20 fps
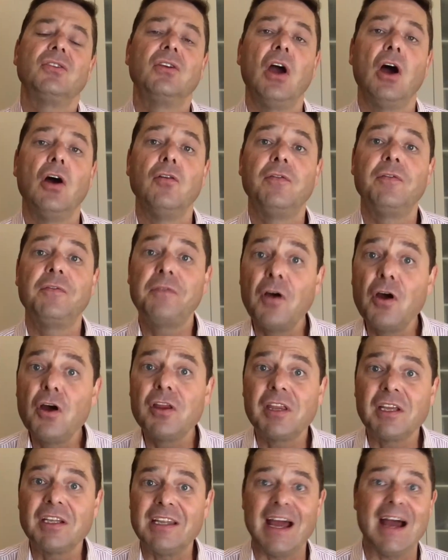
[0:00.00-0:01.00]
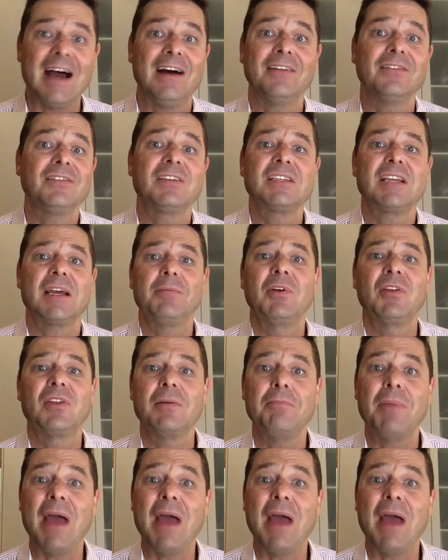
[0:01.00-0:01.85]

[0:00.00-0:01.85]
go further down some of the